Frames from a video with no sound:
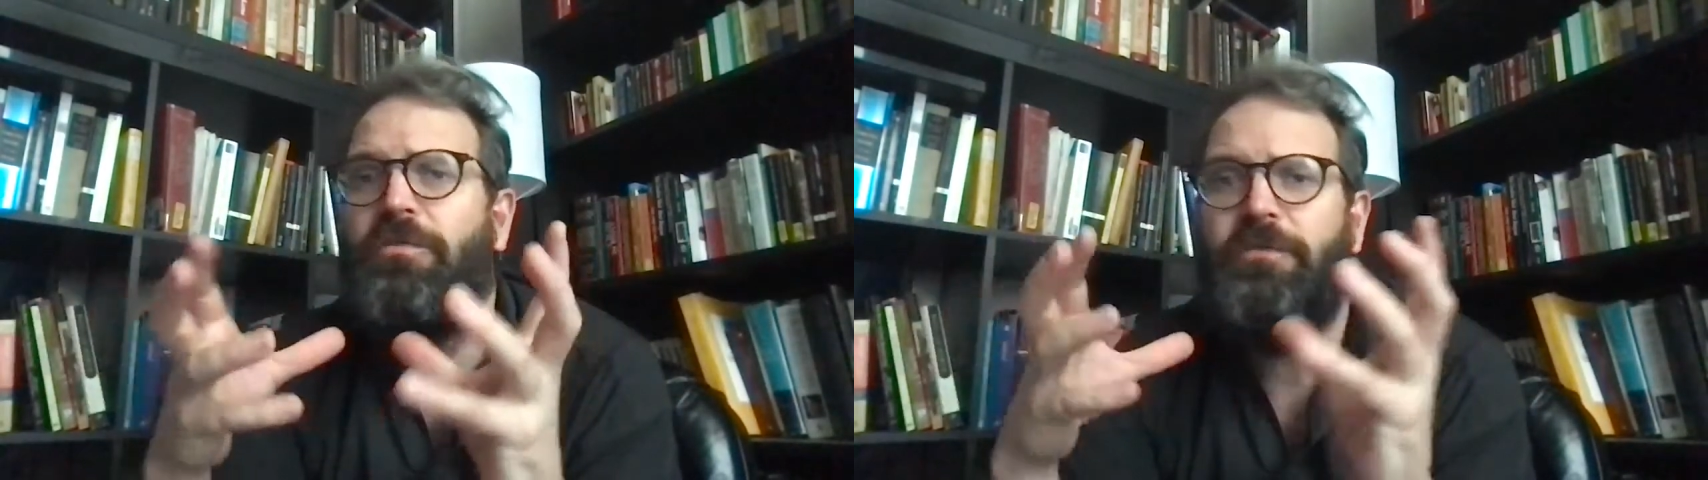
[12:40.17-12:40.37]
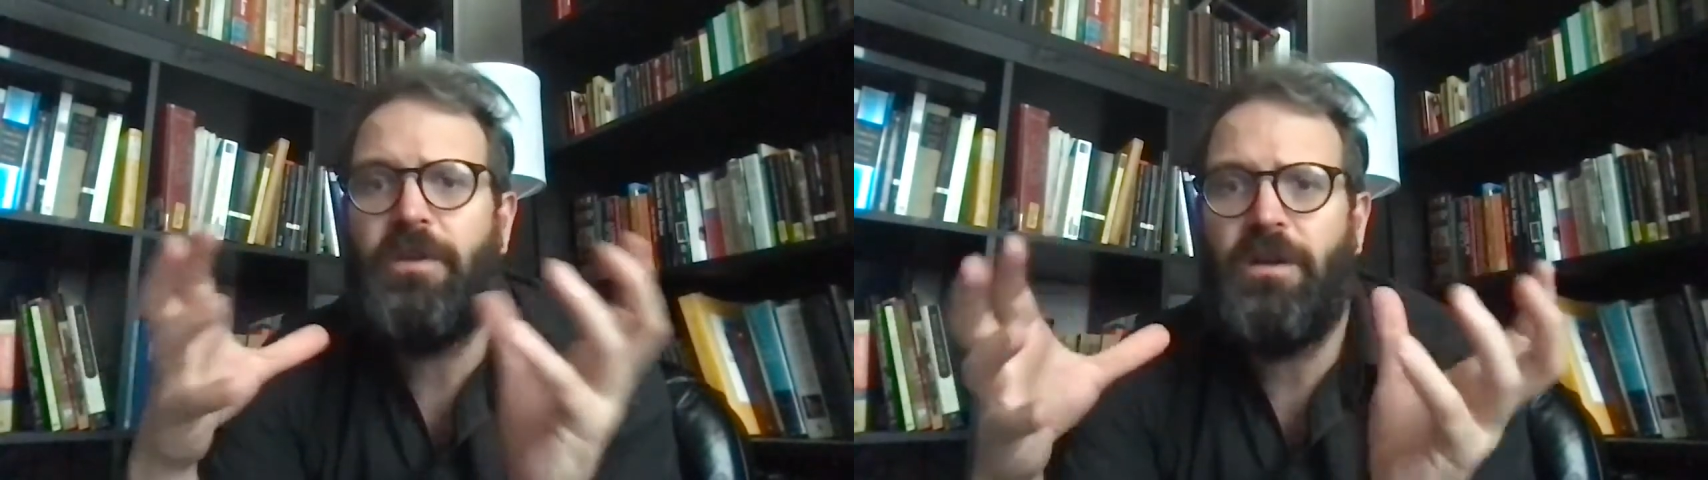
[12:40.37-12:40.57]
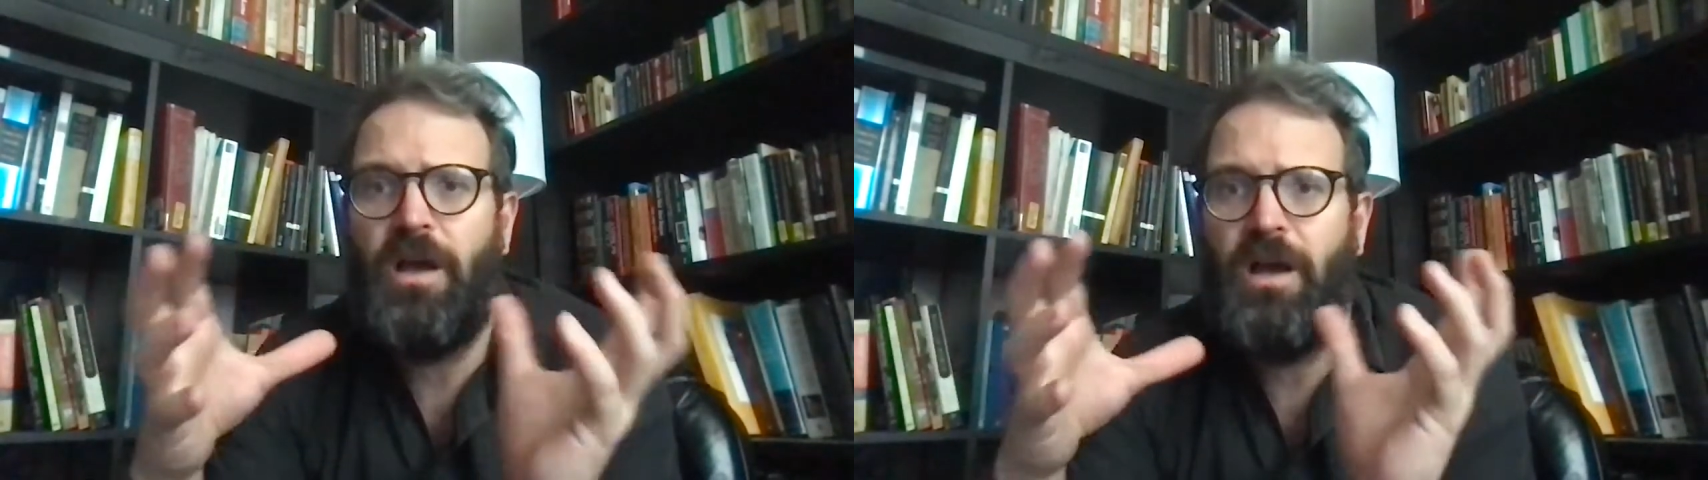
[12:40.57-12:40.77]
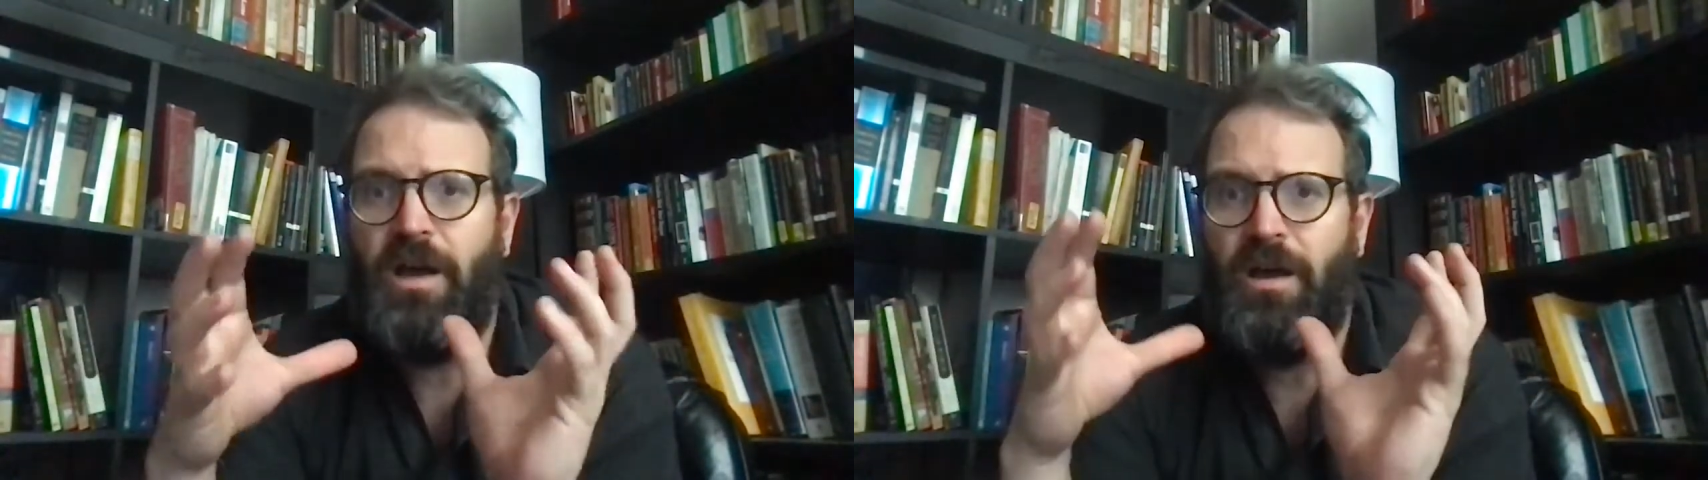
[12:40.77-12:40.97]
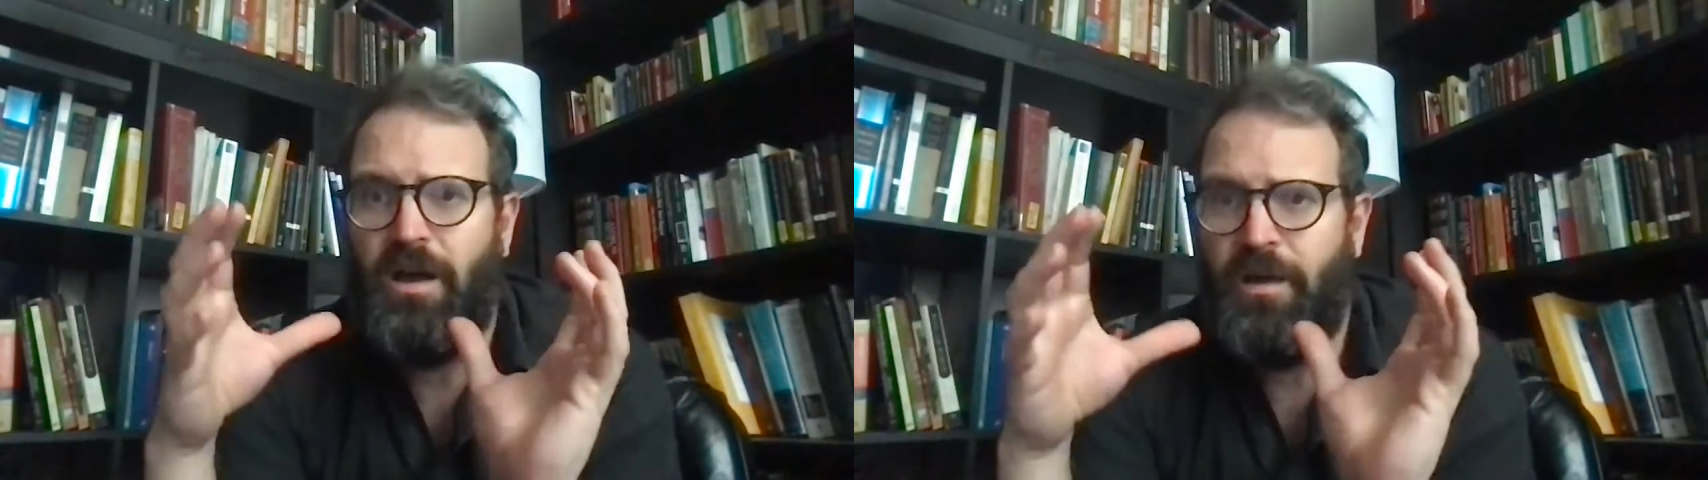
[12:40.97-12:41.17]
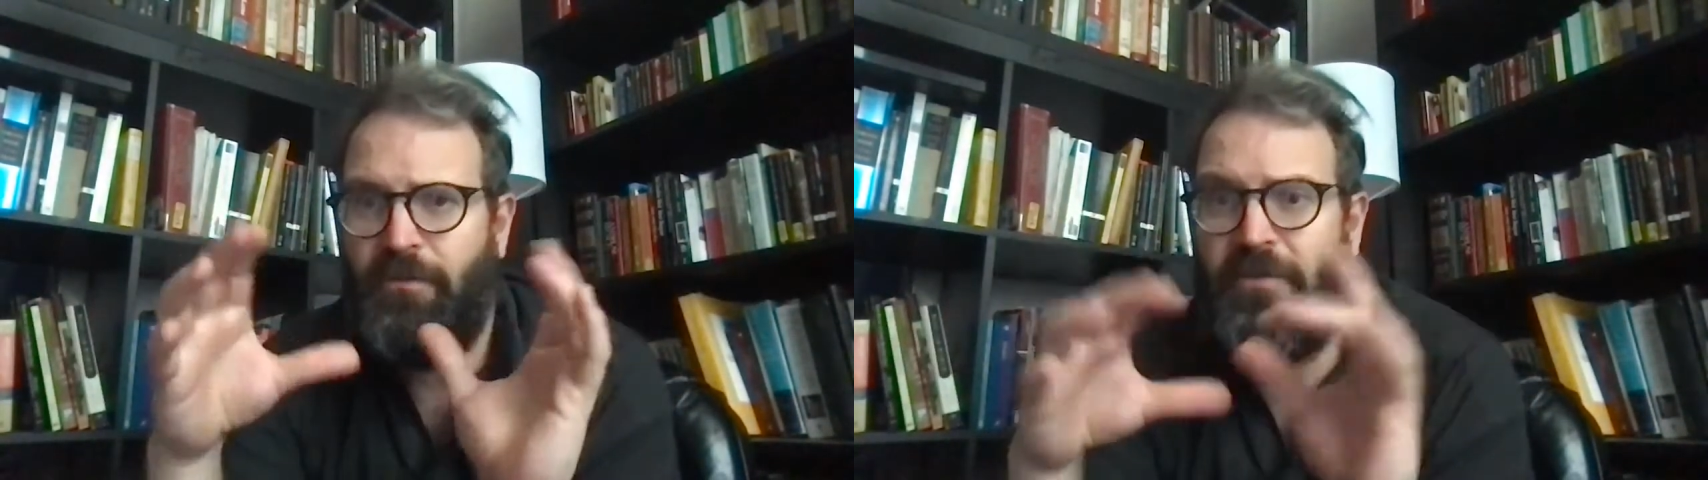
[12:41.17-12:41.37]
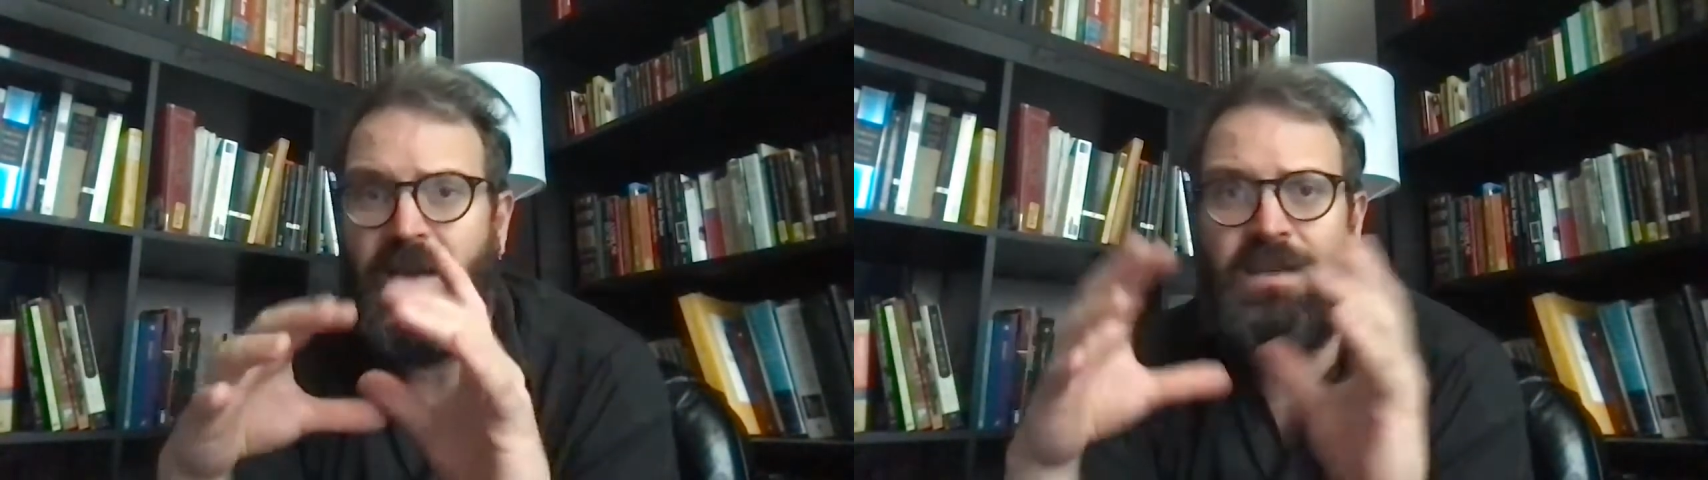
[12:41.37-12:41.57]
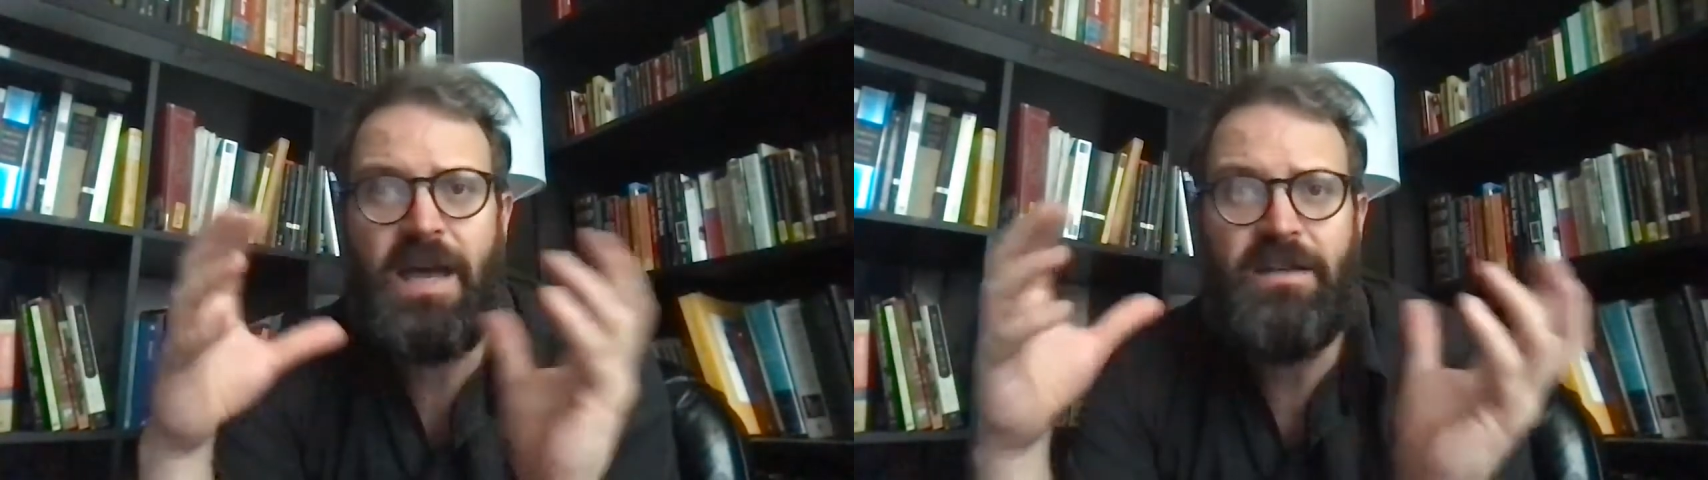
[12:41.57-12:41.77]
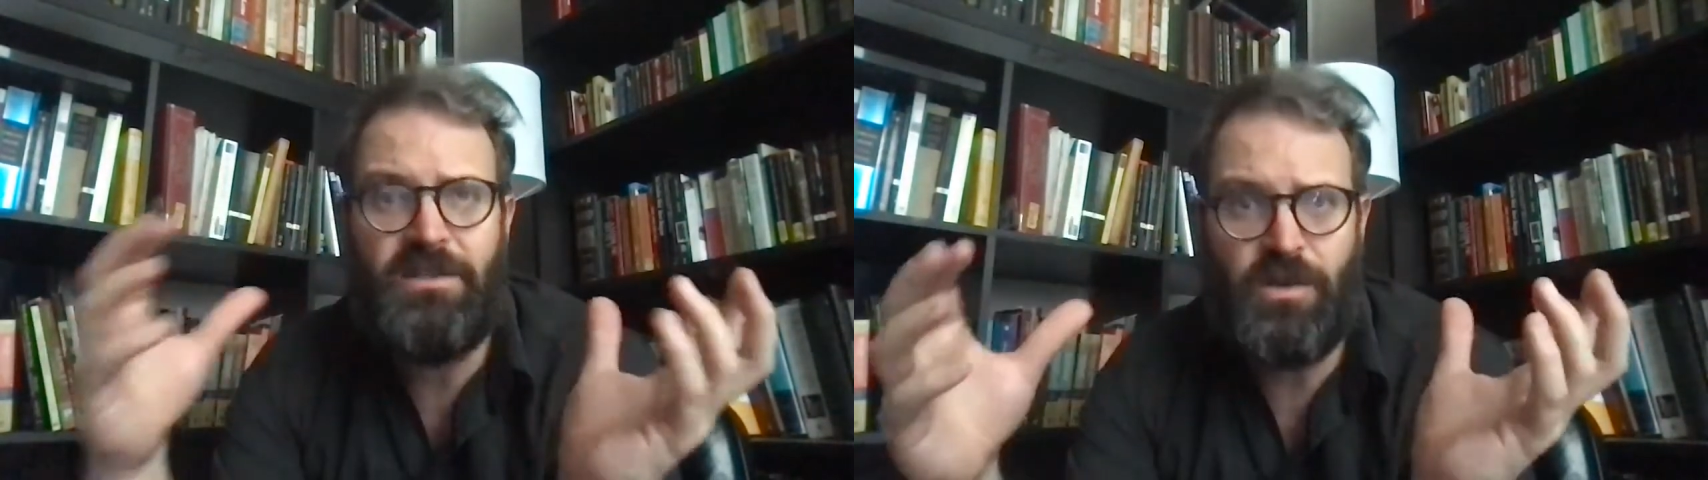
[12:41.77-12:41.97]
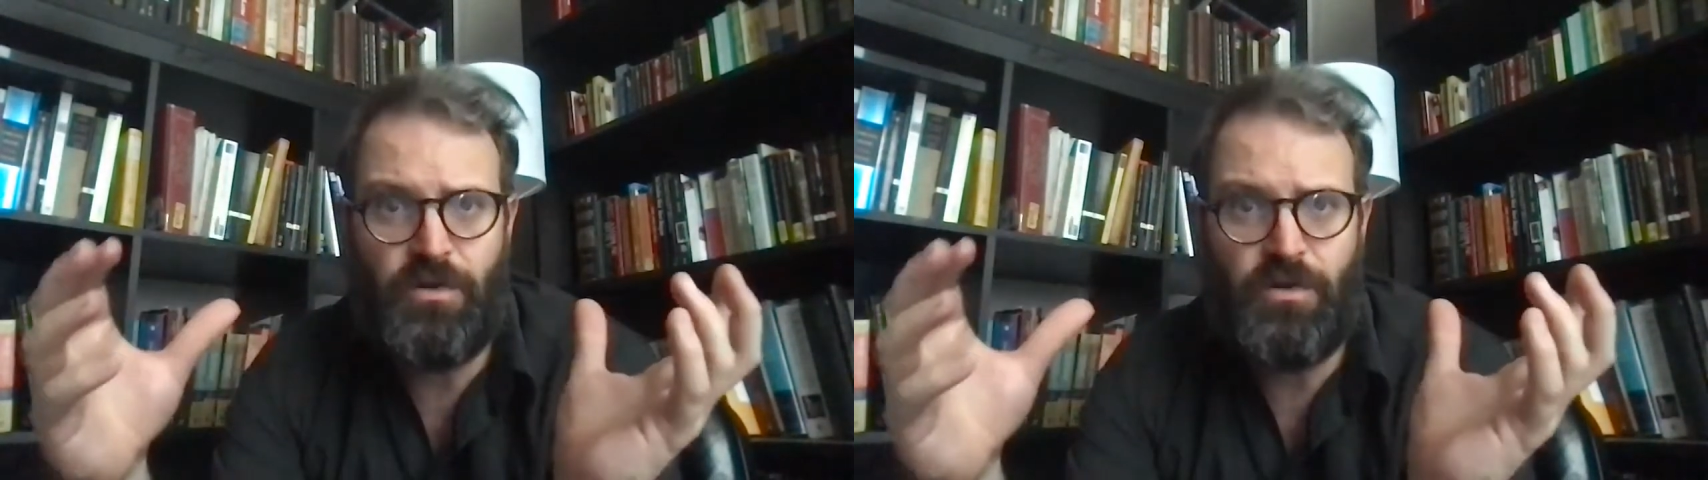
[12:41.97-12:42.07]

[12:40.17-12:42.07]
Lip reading: fantastic